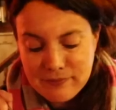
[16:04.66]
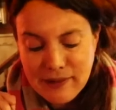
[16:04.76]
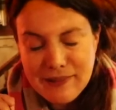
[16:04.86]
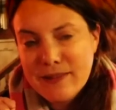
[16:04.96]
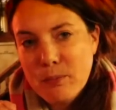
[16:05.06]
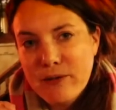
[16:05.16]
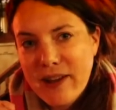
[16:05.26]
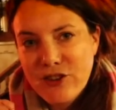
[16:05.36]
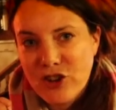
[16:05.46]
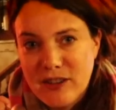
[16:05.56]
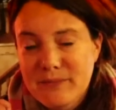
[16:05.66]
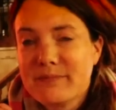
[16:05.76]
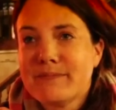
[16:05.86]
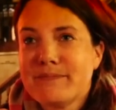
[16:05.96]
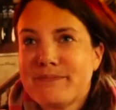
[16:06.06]
I think it's perfection.
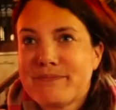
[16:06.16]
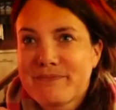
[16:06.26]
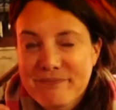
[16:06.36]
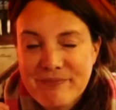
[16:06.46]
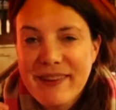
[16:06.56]
We did okay today.